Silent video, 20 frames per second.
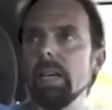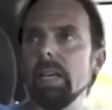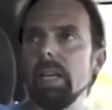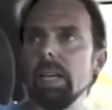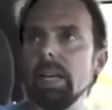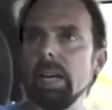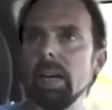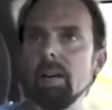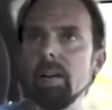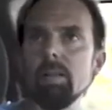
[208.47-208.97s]
You
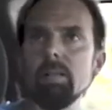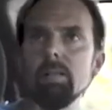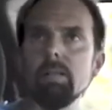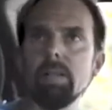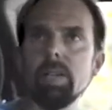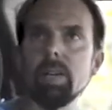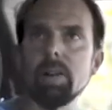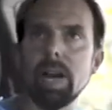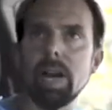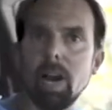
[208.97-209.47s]
know,
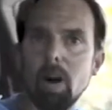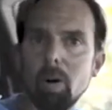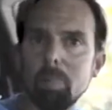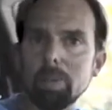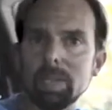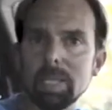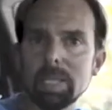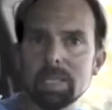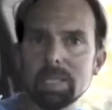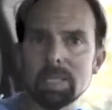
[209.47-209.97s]
you're
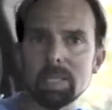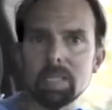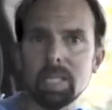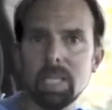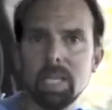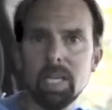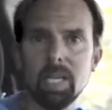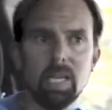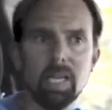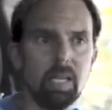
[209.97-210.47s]
helpless,
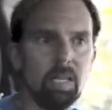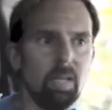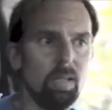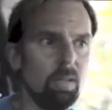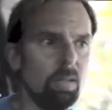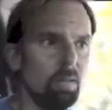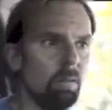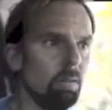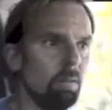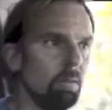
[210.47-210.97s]

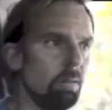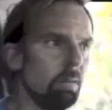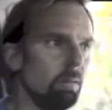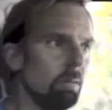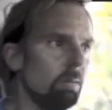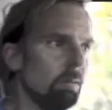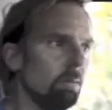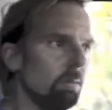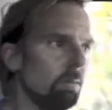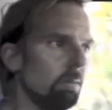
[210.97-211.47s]

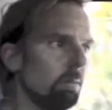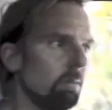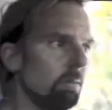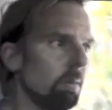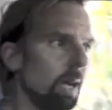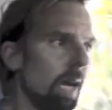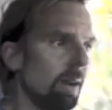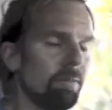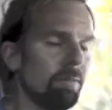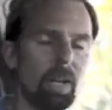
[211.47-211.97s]
you
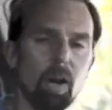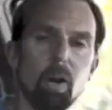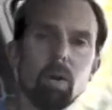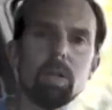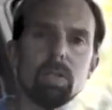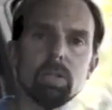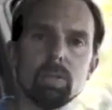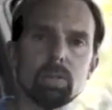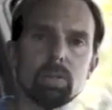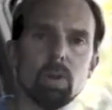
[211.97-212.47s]
have no
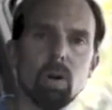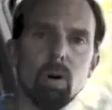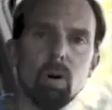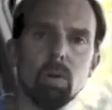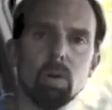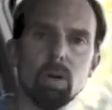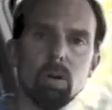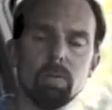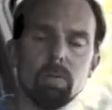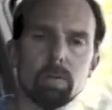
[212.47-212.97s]

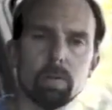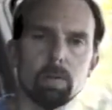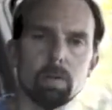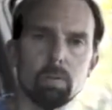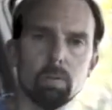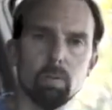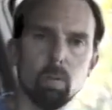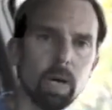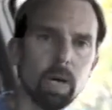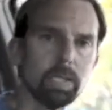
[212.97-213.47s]
control over
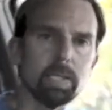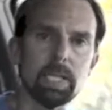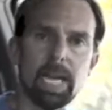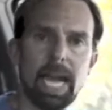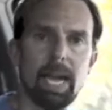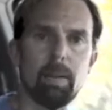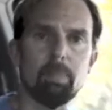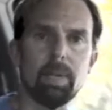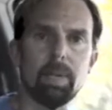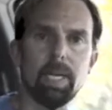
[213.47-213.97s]
what's
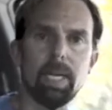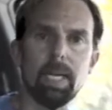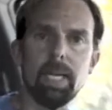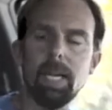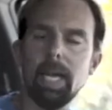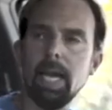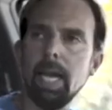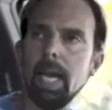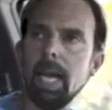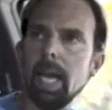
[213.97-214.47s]
happening,
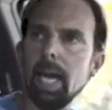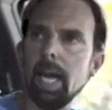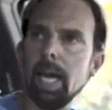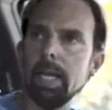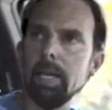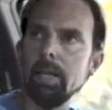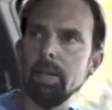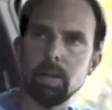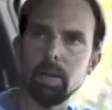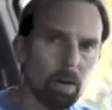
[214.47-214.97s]

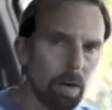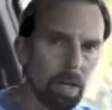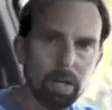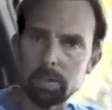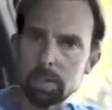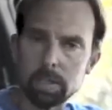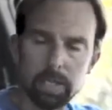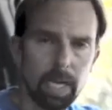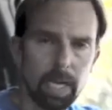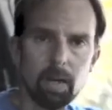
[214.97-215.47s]
you don't
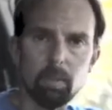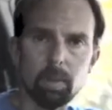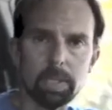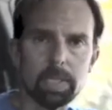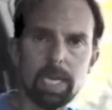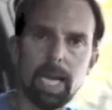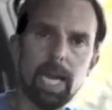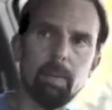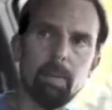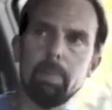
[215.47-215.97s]
understand what's
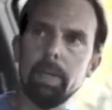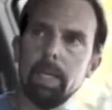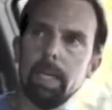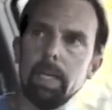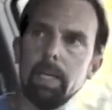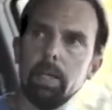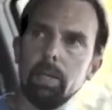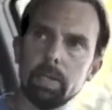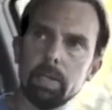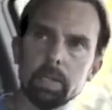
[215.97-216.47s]

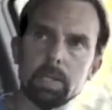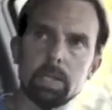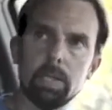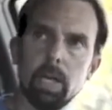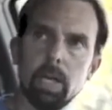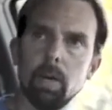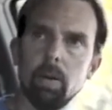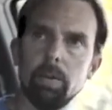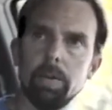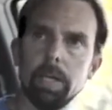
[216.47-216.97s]
happening, you just
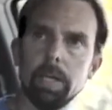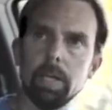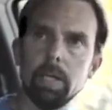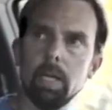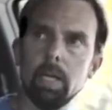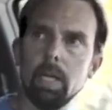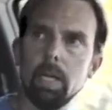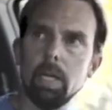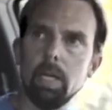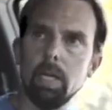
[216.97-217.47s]
know that
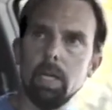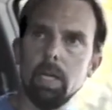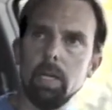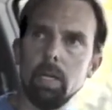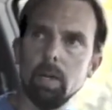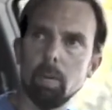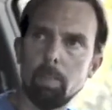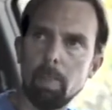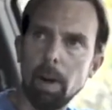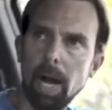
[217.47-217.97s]

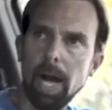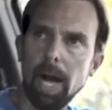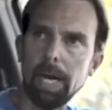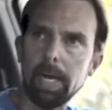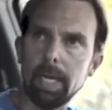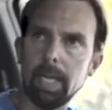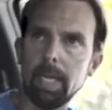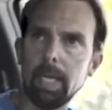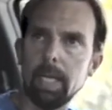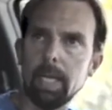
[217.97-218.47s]
your
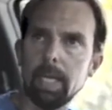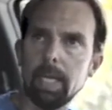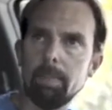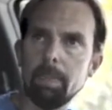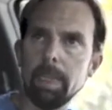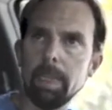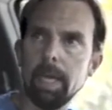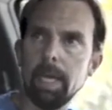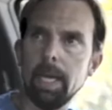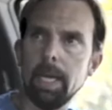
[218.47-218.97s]
body
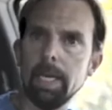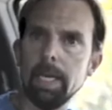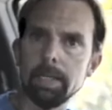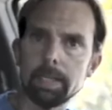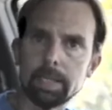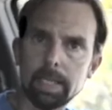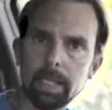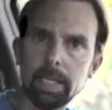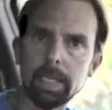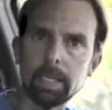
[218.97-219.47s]
is
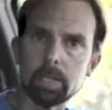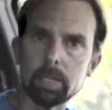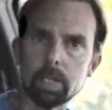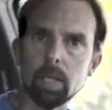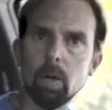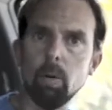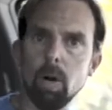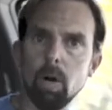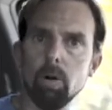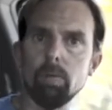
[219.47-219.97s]
getting
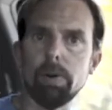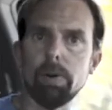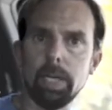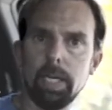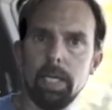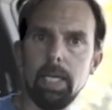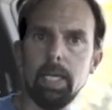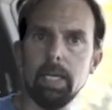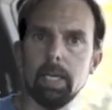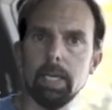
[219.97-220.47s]
so
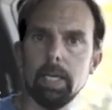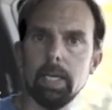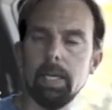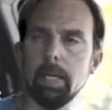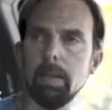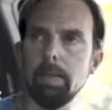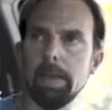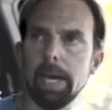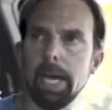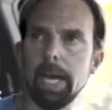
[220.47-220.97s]

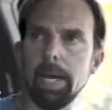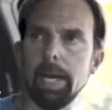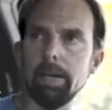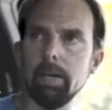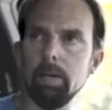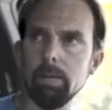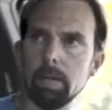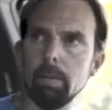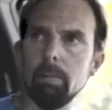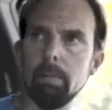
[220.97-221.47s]
overheated that
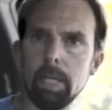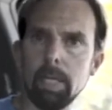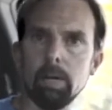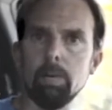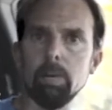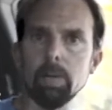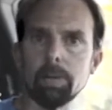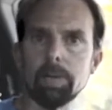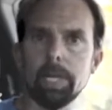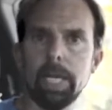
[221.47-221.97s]
you can be in
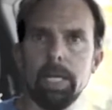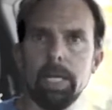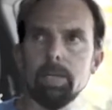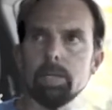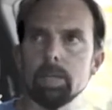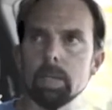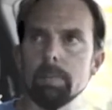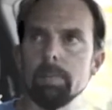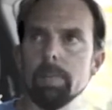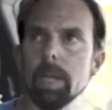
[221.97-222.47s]
real danger.